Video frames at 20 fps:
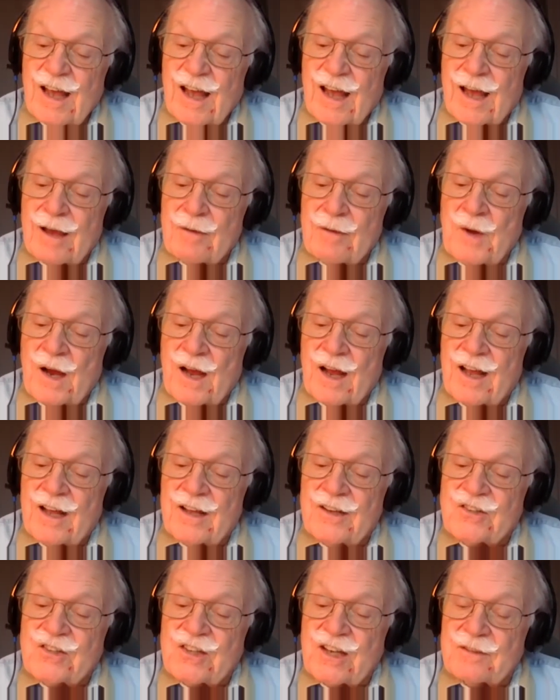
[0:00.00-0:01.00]

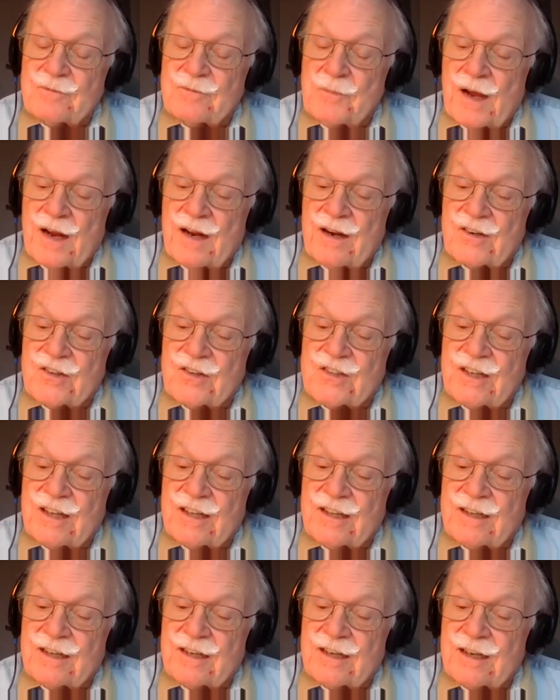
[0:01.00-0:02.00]
And Seth Meyers
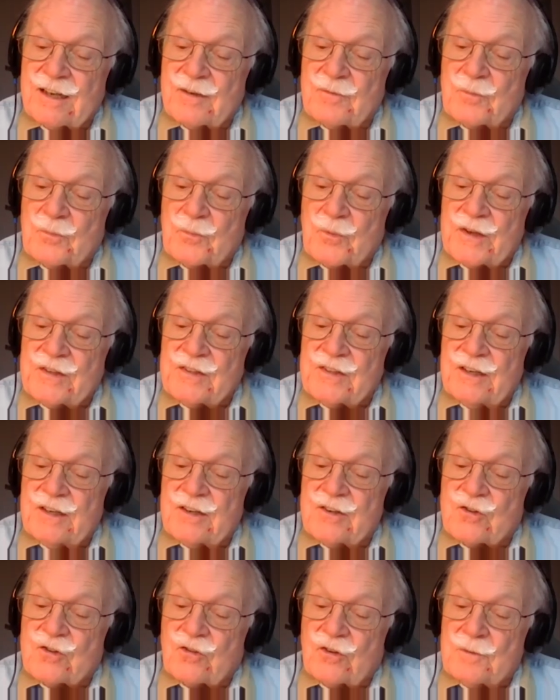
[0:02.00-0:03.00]
said,
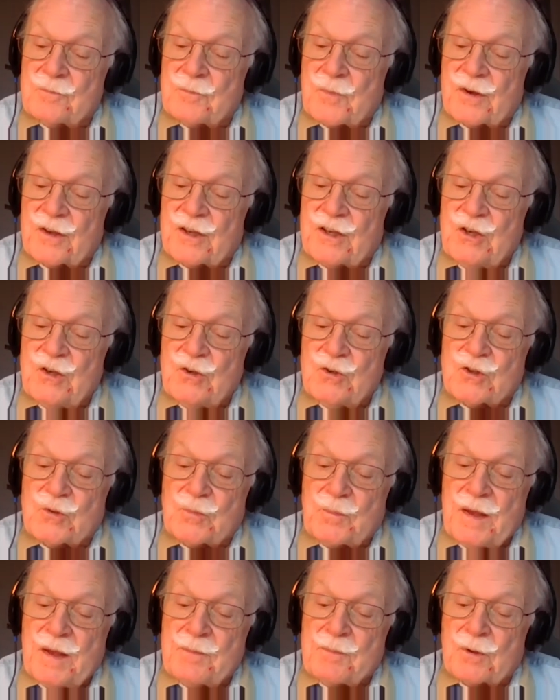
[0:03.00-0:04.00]
President Trump
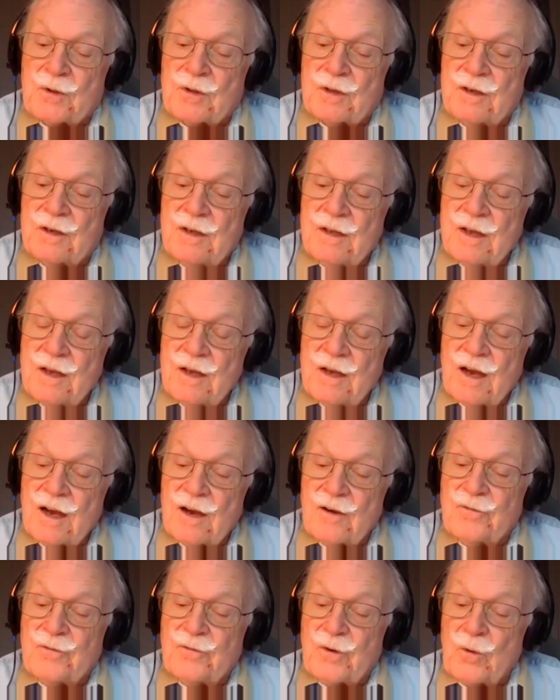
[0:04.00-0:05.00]
accused people
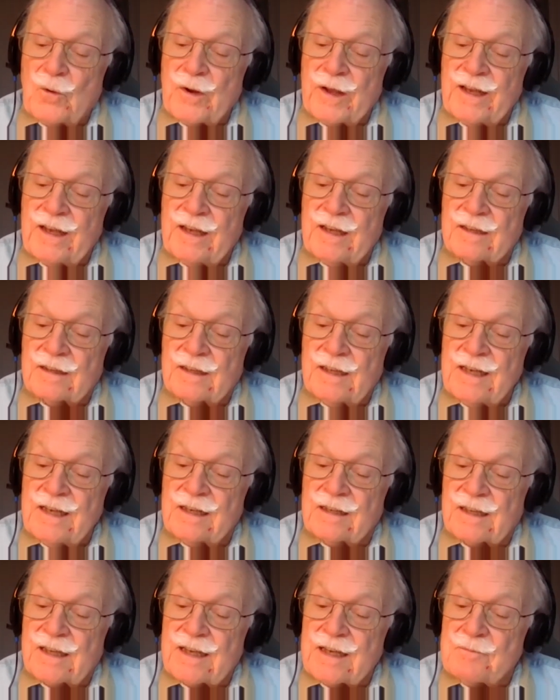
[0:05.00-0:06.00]
of voting
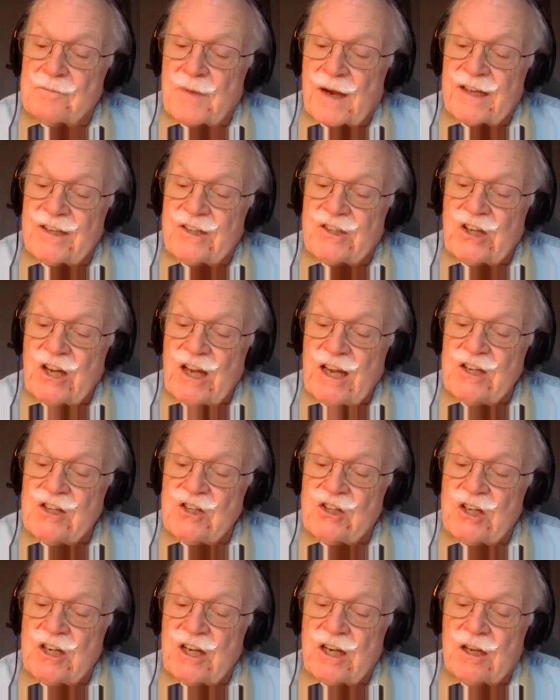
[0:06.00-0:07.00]
illegally by
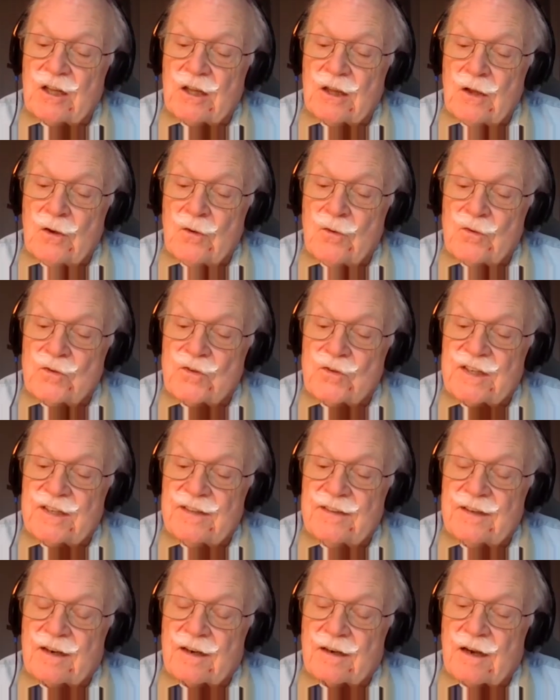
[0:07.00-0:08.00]
changing clothes
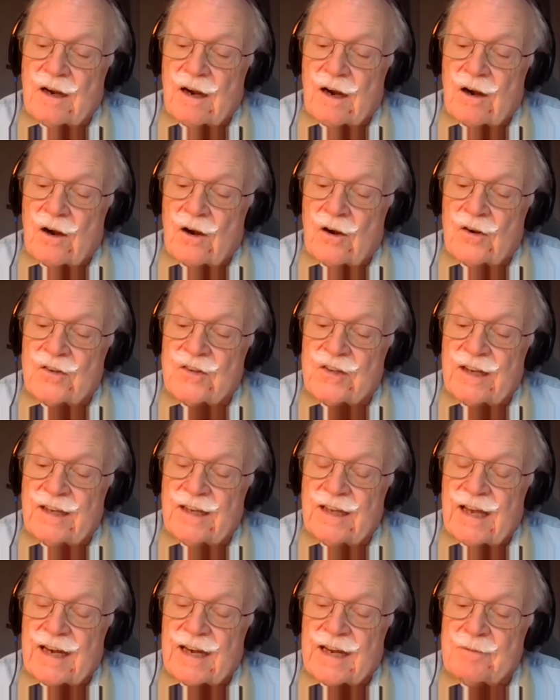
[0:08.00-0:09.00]
in their cars
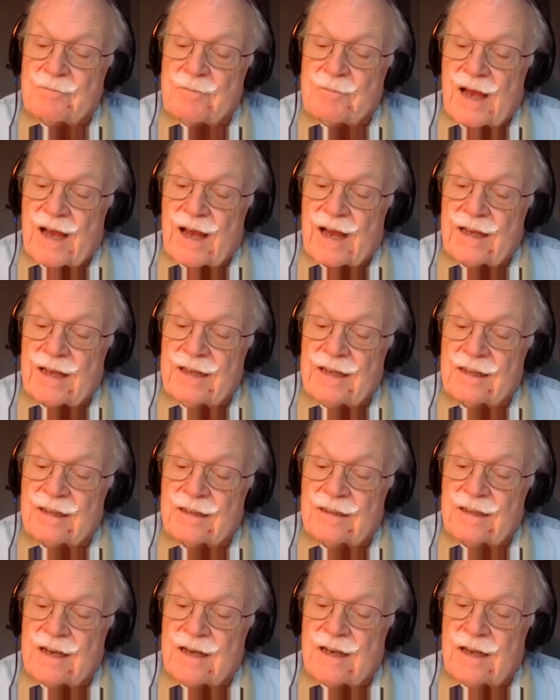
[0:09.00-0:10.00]
and getting back in
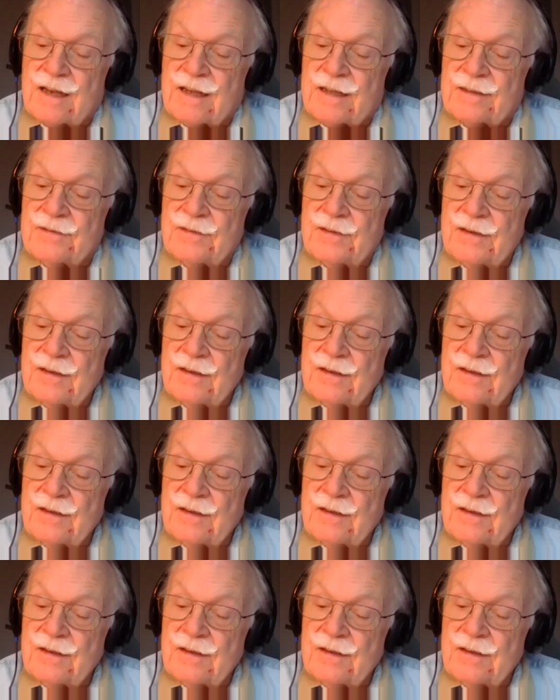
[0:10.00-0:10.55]
the line.